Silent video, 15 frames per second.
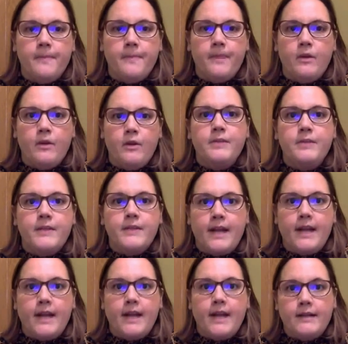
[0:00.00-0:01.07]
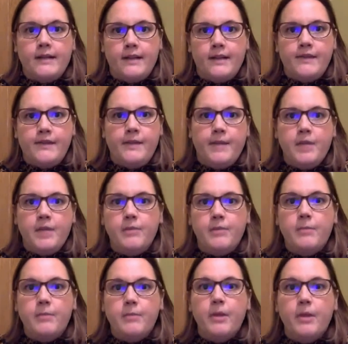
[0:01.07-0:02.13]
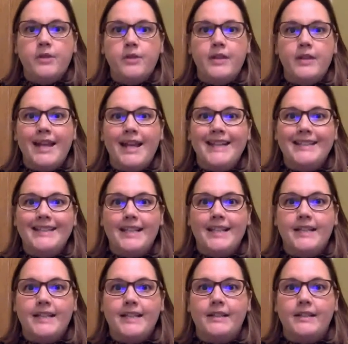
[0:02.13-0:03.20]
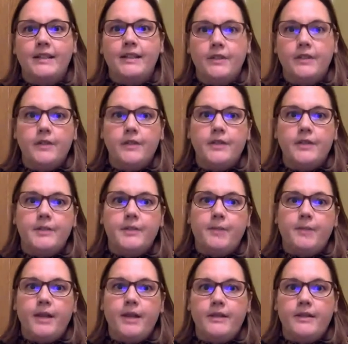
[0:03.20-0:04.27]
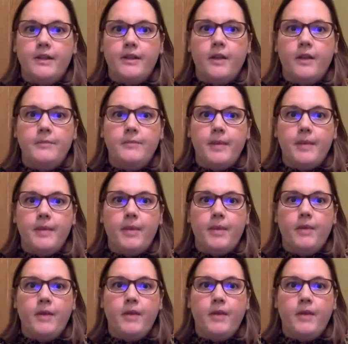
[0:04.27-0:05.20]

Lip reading: Goldman Sachs Asset Management monitored Alexa data and noticed spikes in Home Depot